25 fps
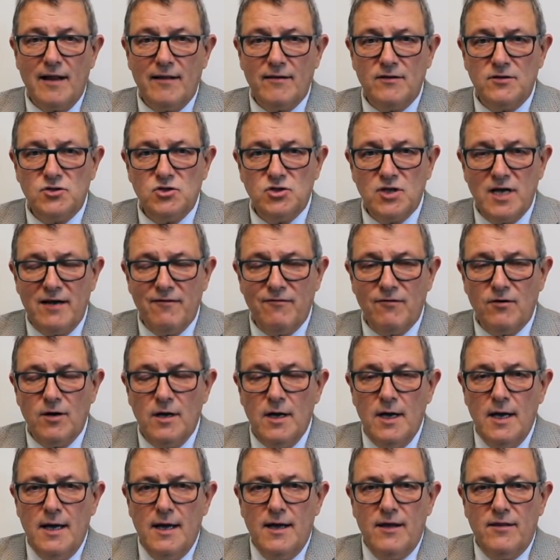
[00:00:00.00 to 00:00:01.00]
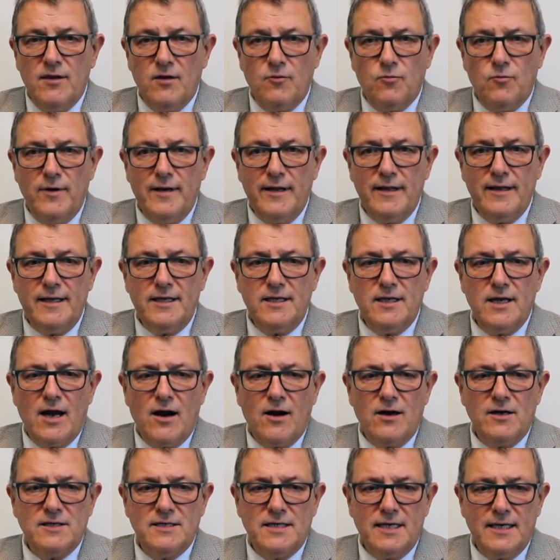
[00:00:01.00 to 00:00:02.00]
Alan Shaver, that really
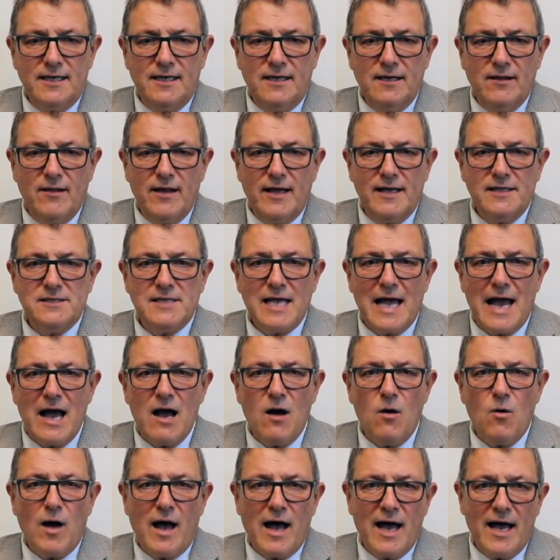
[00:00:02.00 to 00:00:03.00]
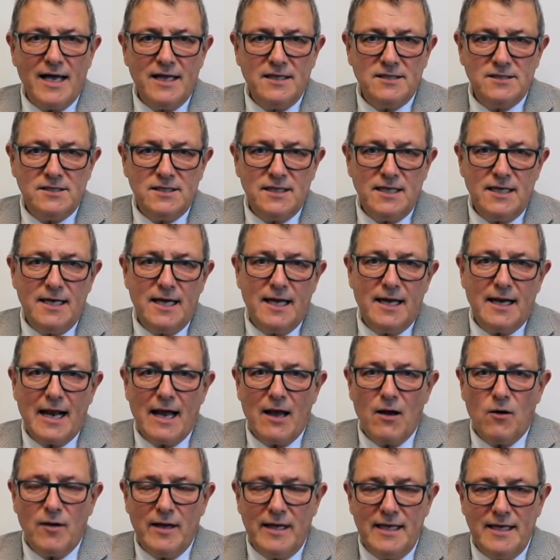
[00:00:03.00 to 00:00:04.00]
articulates how I see and
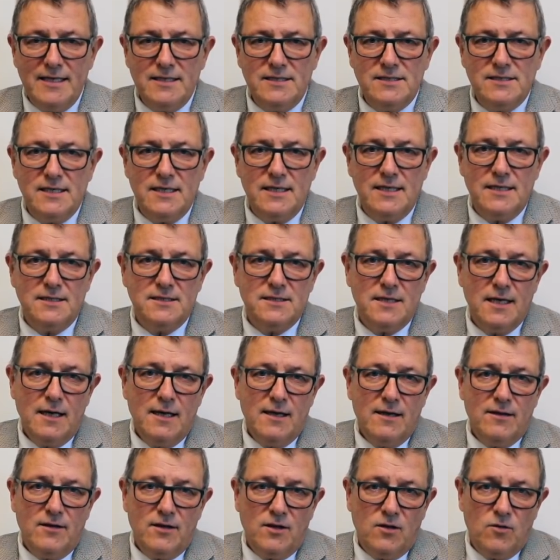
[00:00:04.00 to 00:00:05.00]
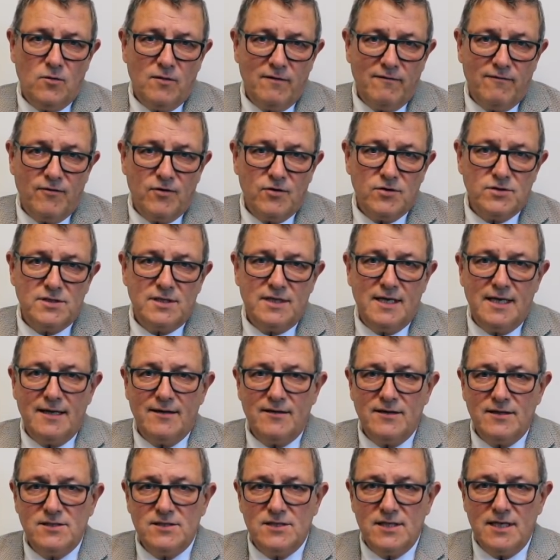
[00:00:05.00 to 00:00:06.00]
how he sees the university
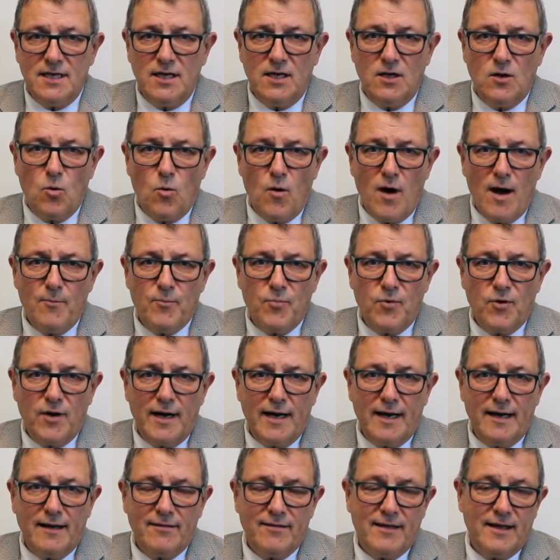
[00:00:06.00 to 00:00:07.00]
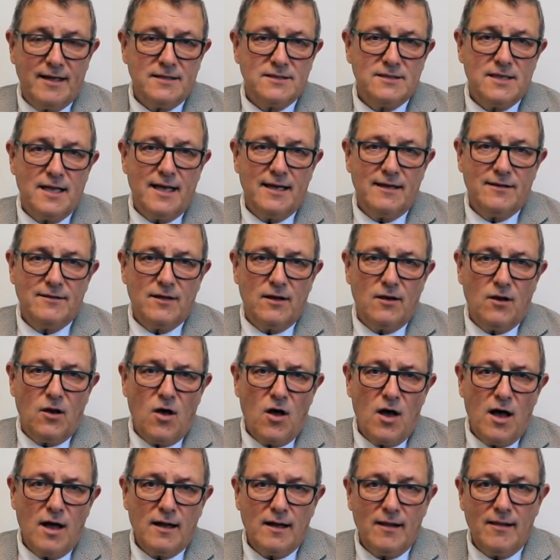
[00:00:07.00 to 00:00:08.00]
and the city cooperating. Things like the
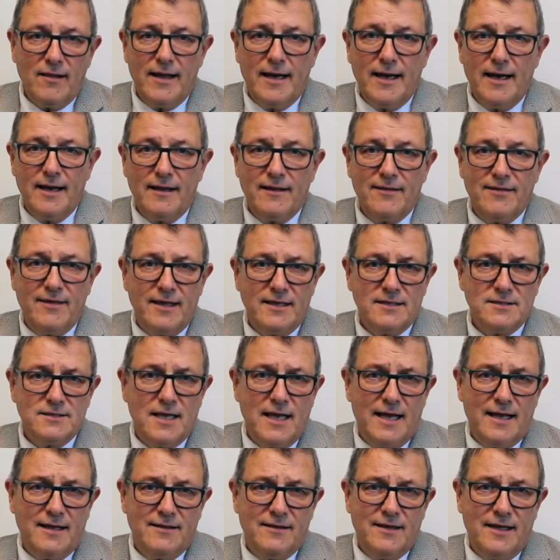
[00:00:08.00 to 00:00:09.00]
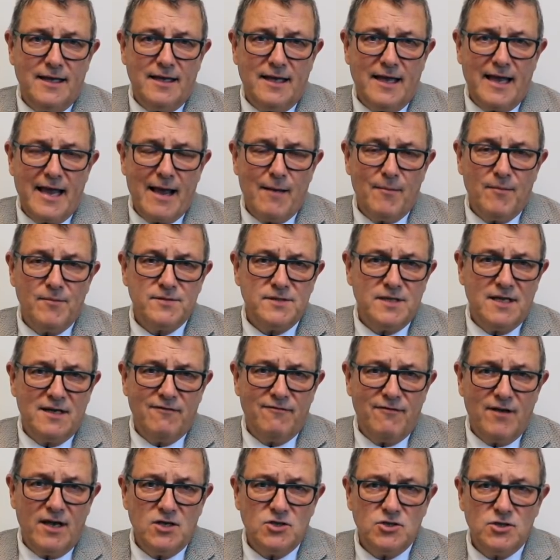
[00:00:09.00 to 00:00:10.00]
law clinic, things like the Kamloops
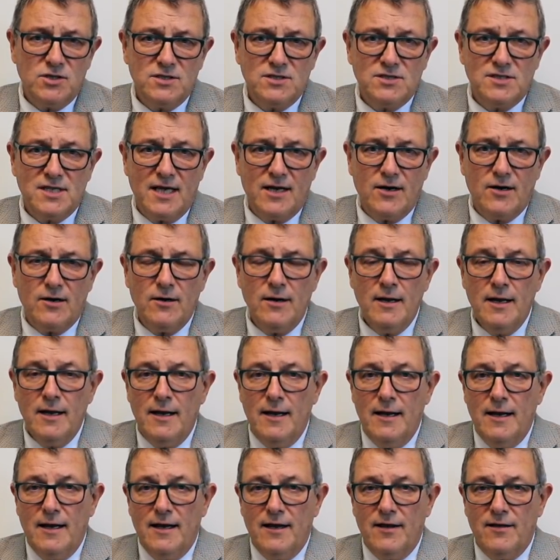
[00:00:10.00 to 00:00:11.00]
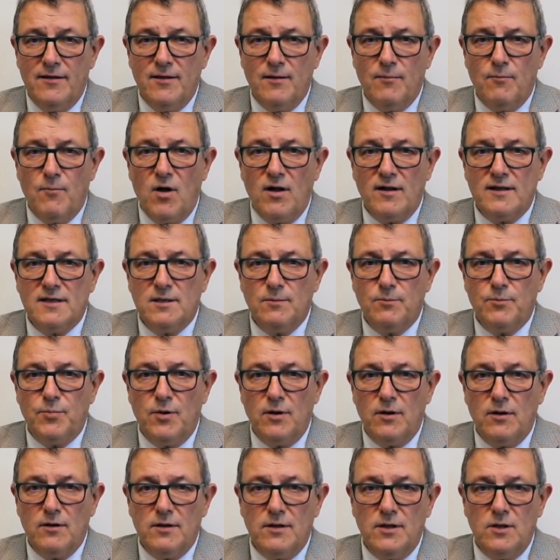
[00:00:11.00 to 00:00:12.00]
Innovation Center, the
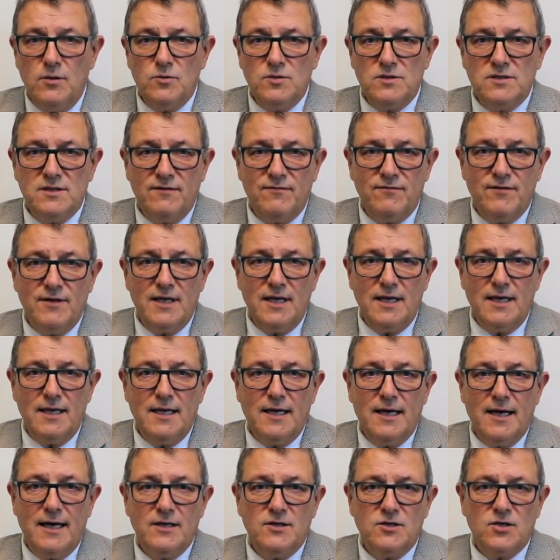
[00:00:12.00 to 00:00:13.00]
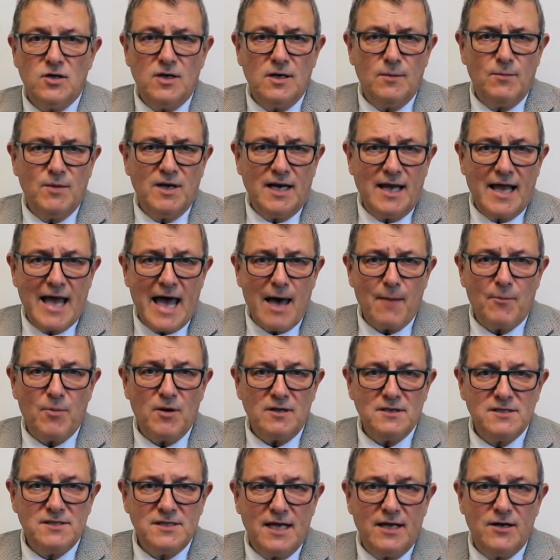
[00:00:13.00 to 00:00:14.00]
multiple use of the Tournament
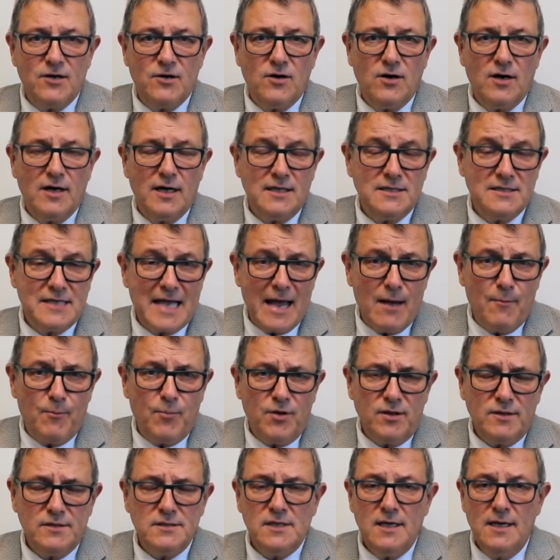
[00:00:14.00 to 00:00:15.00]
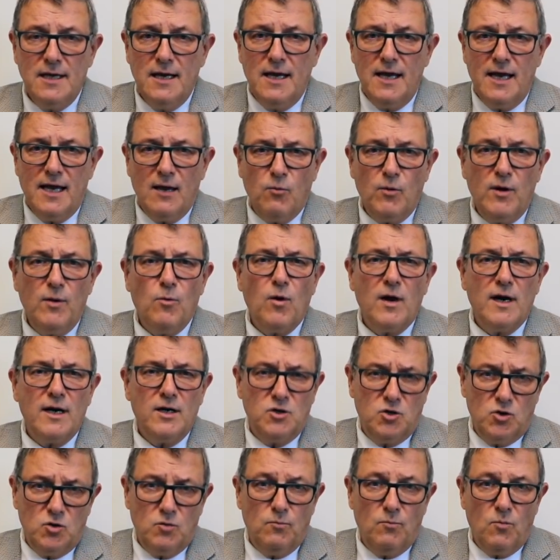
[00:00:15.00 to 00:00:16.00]
Capital Center are examples, and we want
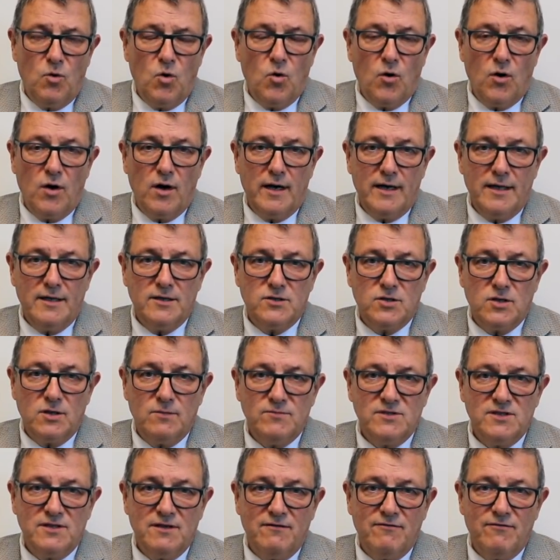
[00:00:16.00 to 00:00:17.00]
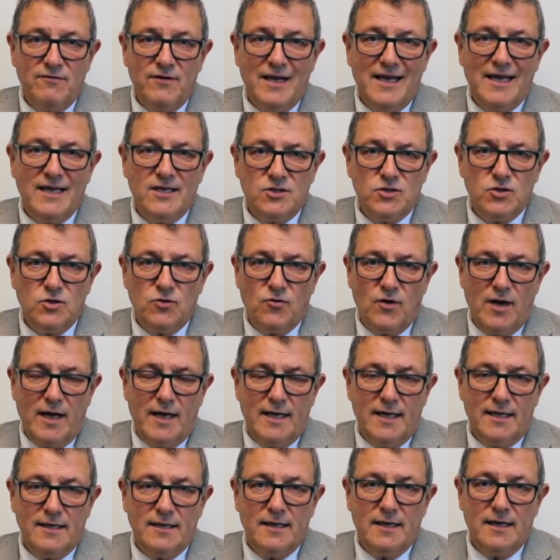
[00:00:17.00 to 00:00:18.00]
to do more in terms of
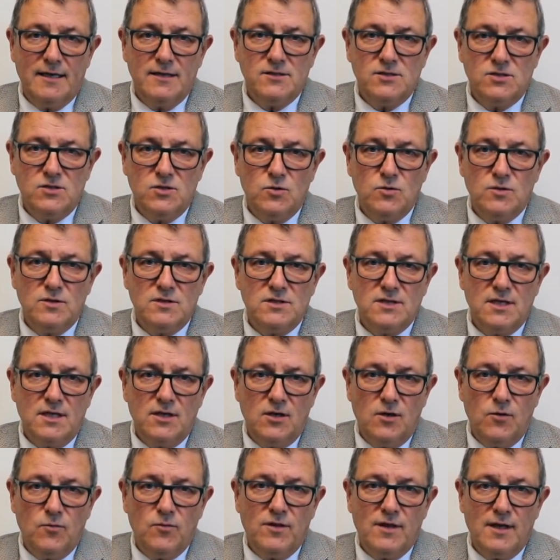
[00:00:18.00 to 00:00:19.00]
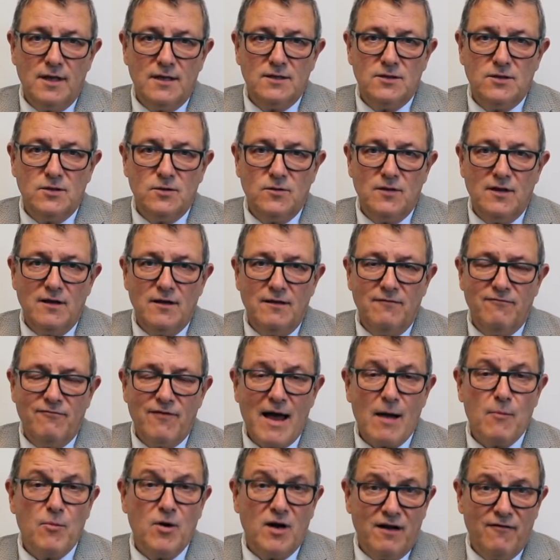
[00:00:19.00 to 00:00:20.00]
integrating students and youth into the
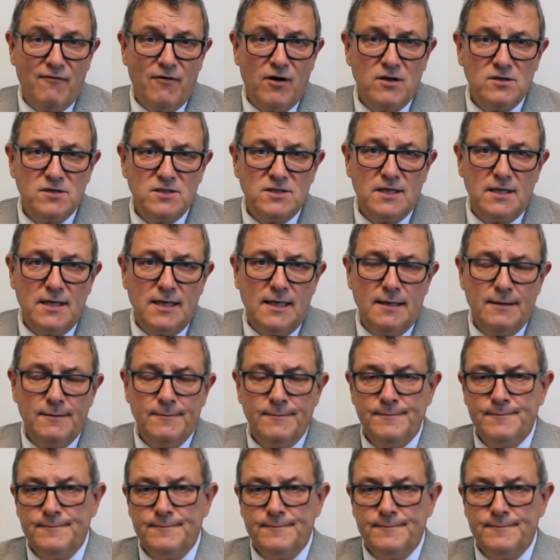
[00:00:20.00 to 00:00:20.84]
fabric of our city.